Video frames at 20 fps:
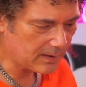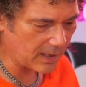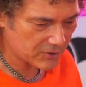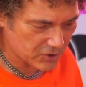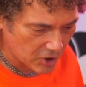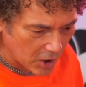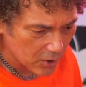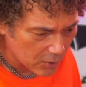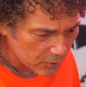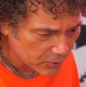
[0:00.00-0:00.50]
I
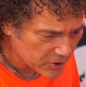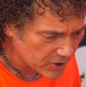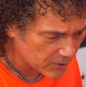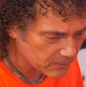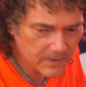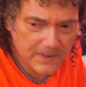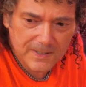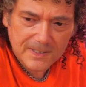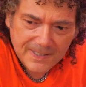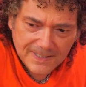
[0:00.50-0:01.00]
told
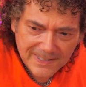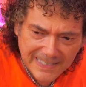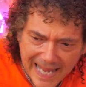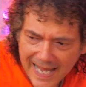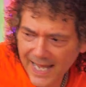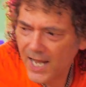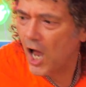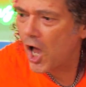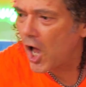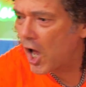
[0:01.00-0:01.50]
you,
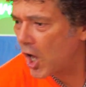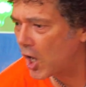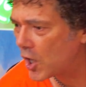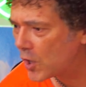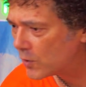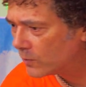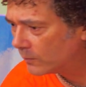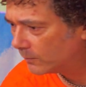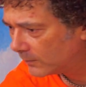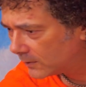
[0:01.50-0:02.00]
stay
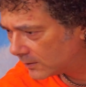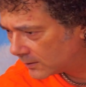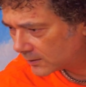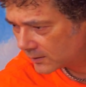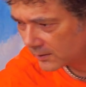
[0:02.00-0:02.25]
home.